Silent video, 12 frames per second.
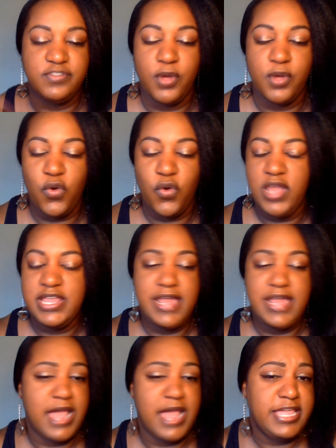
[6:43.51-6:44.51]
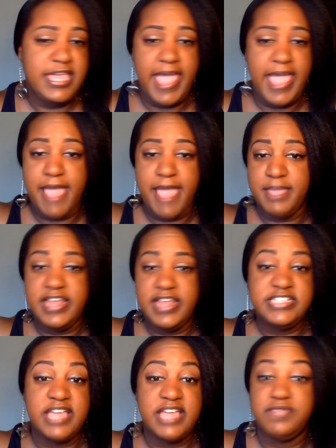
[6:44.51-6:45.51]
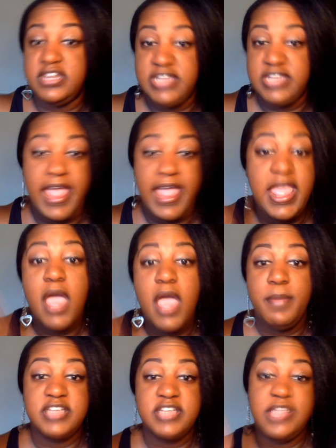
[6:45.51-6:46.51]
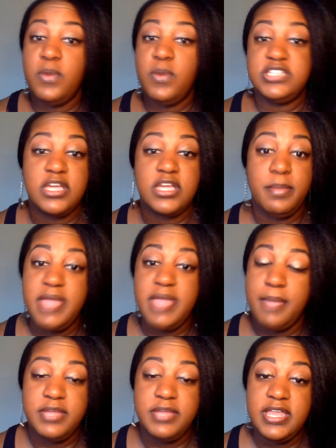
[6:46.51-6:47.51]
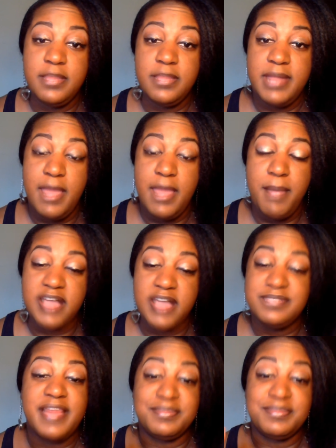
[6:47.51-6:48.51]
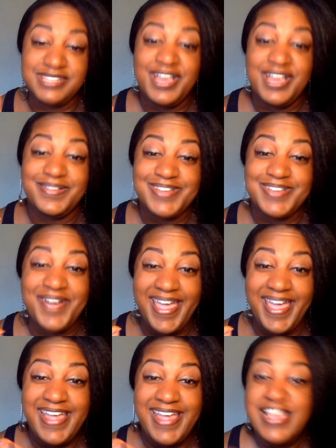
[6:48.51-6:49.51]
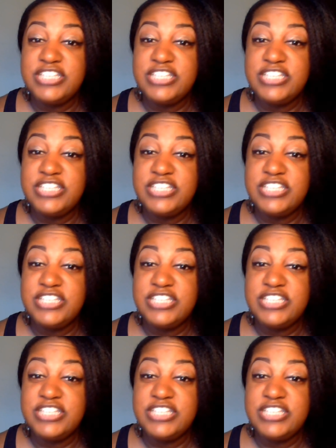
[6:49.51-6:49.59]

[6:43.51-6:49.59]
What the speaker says: But Quinlan, honey, he came in, he saved the day because they wasn't going to be able to get him in that box by themselves, okay?